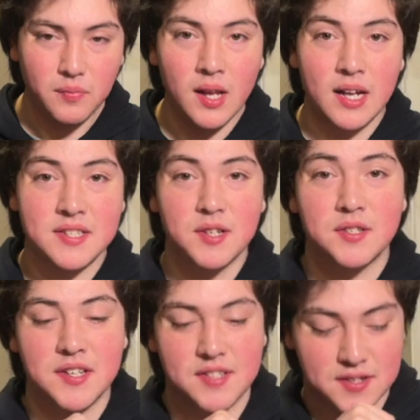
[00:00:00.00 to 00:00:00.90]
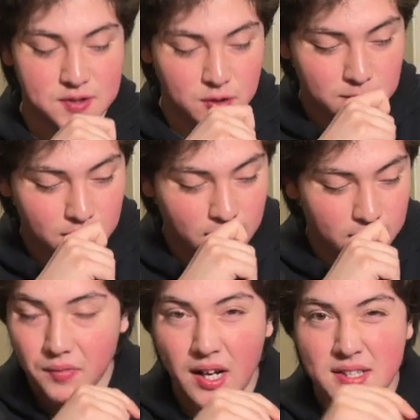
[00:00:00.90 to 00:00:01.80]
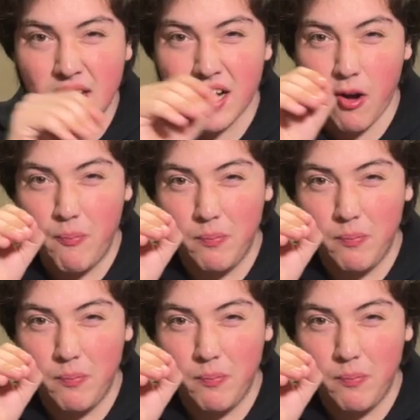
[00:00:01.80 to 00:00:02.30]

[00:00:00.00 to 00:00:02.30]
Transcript: It still tastes like a school burger. It's like